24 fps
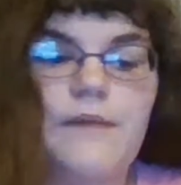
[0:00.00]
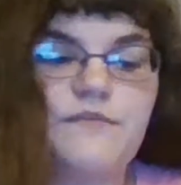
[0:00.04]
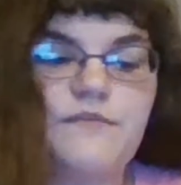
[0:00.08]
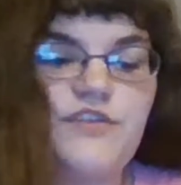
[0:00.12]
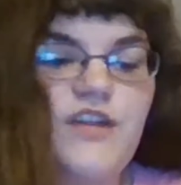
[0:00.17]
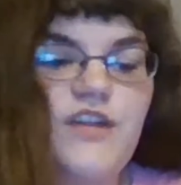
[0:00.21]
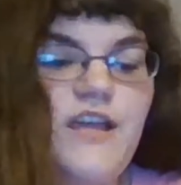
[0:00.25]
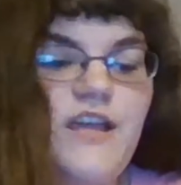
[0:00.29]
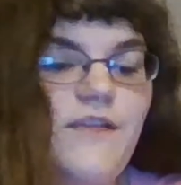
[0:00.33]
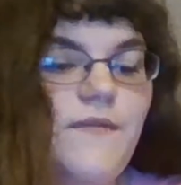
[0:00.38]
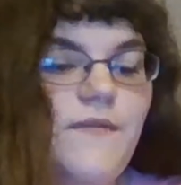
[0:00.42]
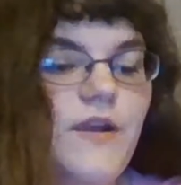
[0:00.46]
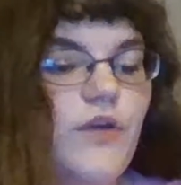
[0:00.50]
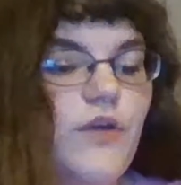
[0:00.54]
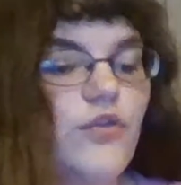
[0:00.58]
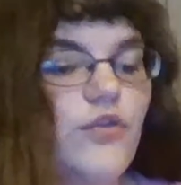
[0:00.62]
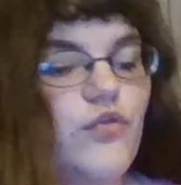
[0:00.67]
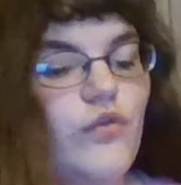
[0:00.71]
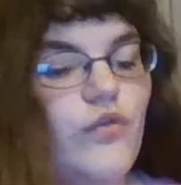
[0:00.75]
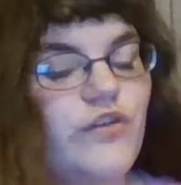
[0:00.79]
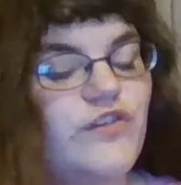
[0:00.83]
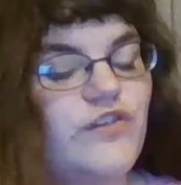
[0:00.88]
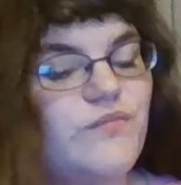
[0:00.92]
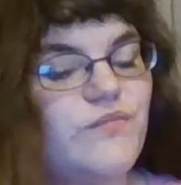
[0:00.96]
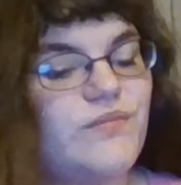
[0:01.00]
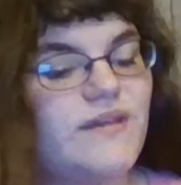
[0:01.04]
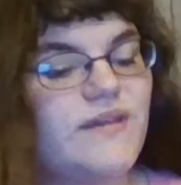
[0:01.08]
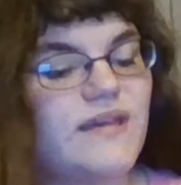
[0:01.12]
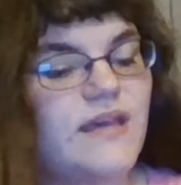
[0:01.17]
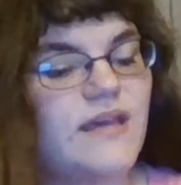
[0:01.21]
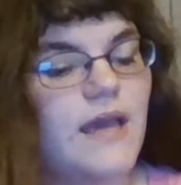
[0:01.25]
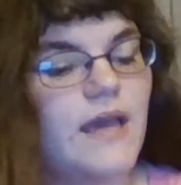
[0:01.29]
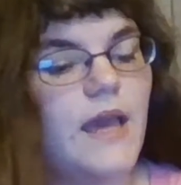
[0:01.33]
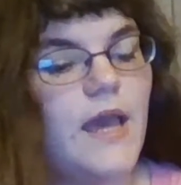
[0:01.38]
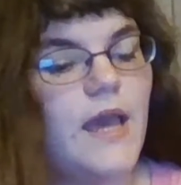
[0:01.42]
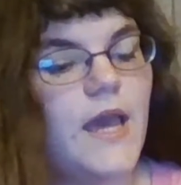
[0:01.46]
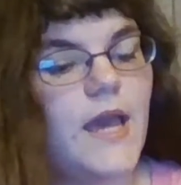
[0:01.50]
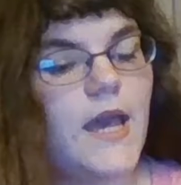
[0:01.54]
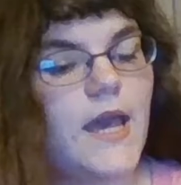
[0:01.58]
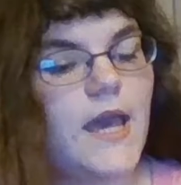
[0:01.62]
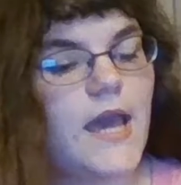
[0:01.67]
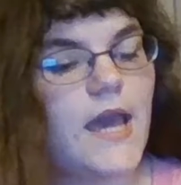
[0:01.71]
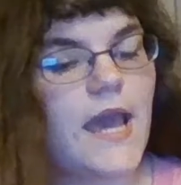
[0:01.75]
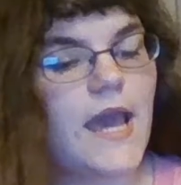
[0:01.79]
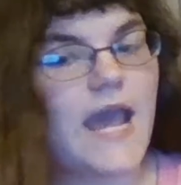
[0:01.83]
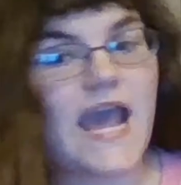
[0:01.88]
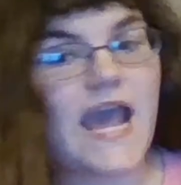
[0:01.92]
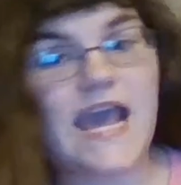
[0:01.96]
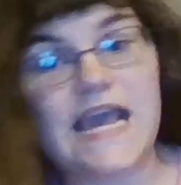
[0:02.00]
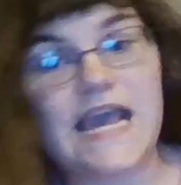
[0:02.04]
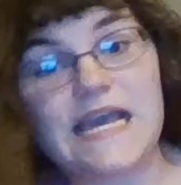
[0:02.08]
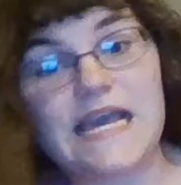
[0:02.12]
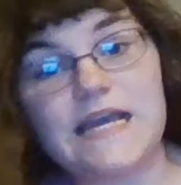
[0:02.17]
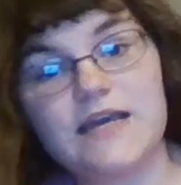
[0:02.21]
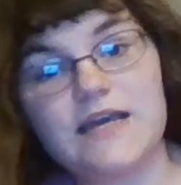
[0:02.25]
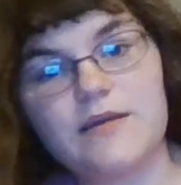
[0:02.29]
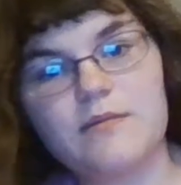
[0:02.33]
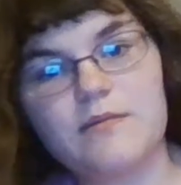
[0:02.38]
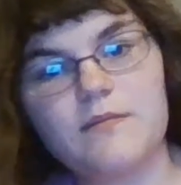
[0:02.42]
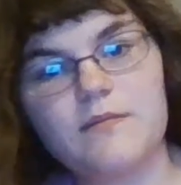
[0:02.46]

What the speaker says: Today's video is going to be a